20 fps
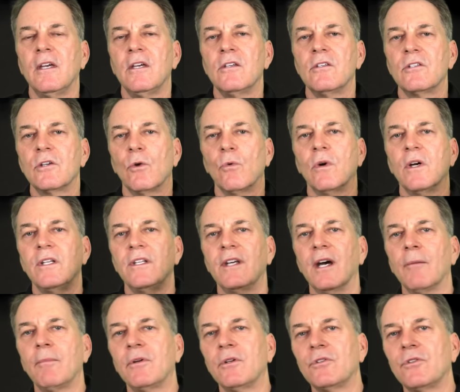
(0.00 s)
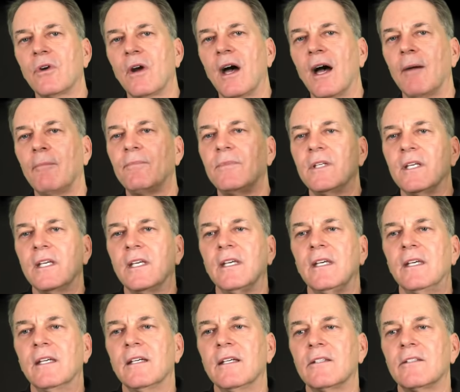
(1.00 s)
So what double drop
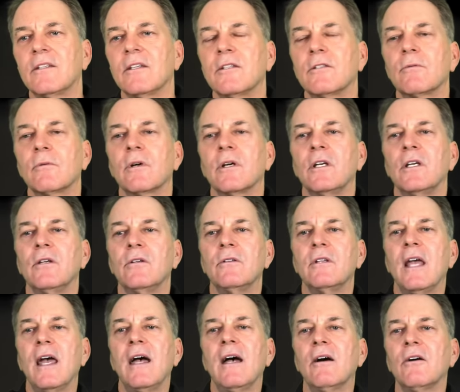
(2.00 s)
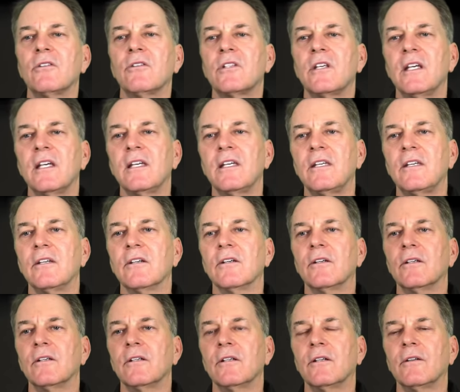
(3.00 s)
D is where you now take
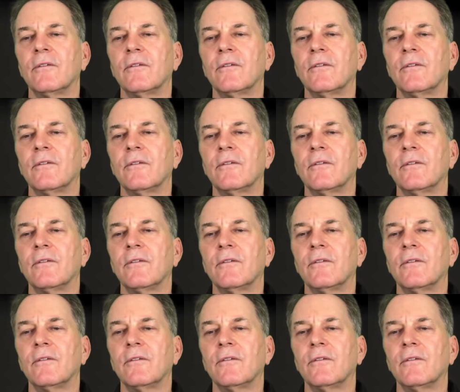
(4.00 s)
your